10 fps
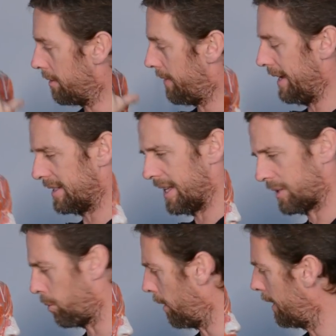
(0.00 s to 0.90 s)
of the face, and
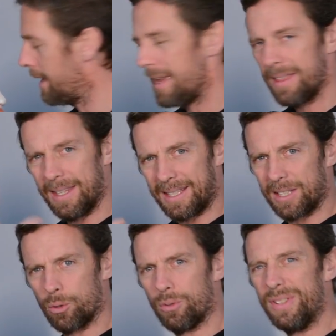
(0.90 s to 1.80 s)
that's why this
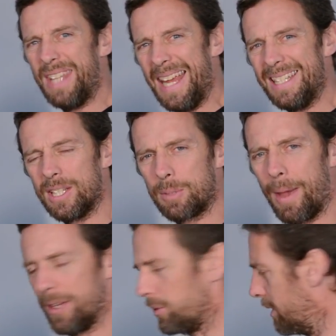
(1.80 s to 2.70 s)
gets called the danger
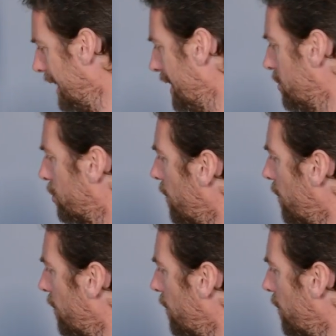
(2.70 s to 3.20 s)
space or the danger